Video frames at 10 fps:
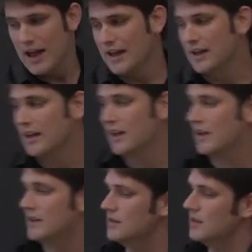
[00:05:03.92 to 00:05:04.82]

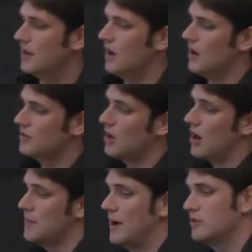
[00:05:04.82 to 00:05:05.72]
and
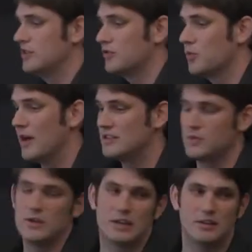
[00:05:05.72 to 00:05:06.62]
talk about different ways that we